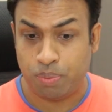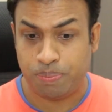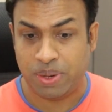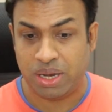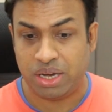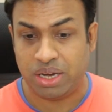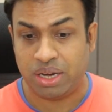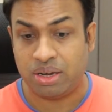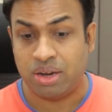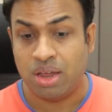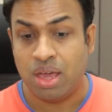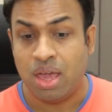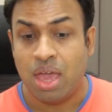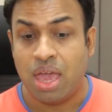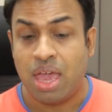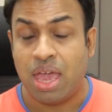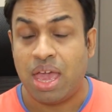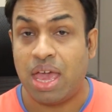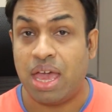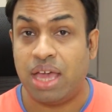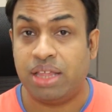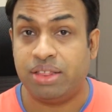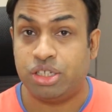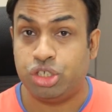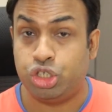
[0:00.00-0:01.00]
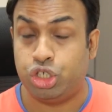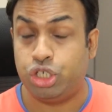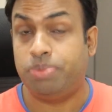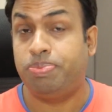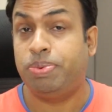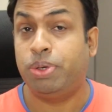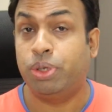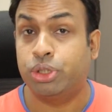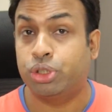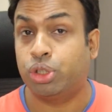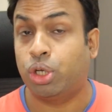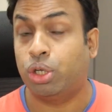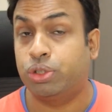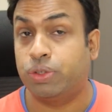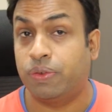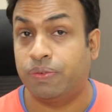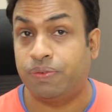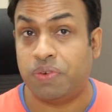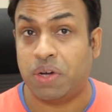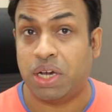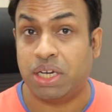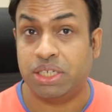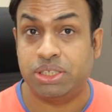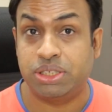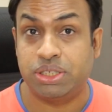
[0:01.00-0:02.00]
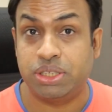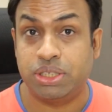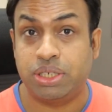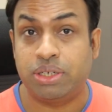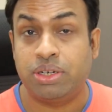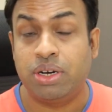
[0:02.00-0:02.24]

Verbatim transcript: opinion, and the GPU is also faster.